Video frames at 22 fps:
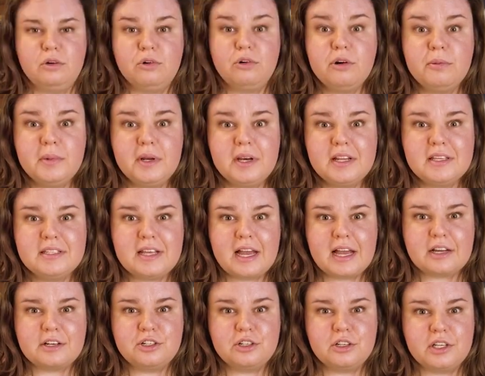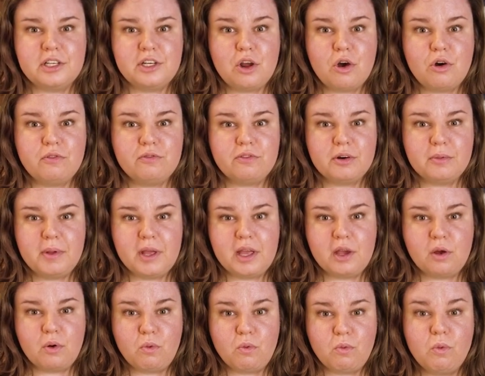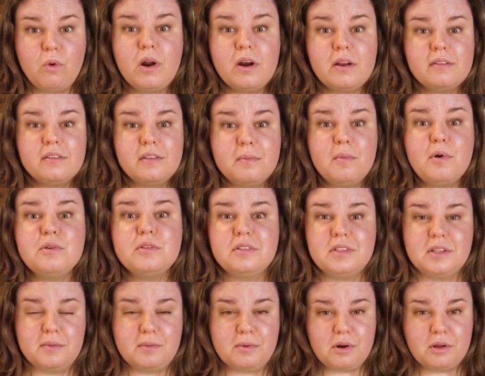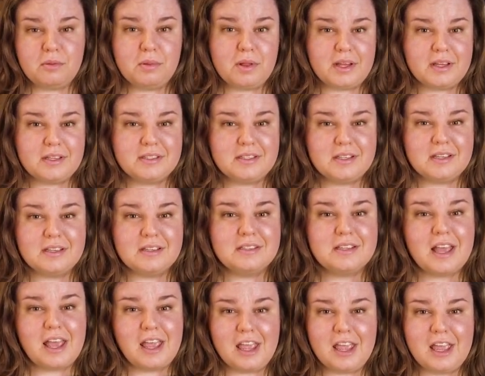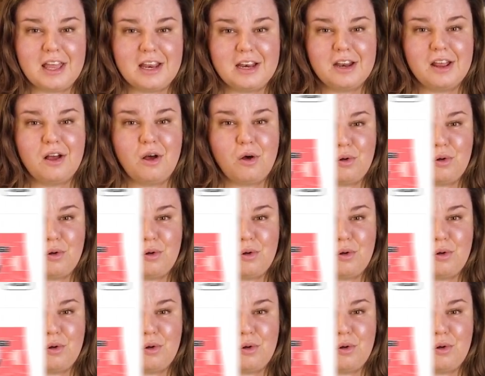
Norman is actually known for being one of the most liberal places in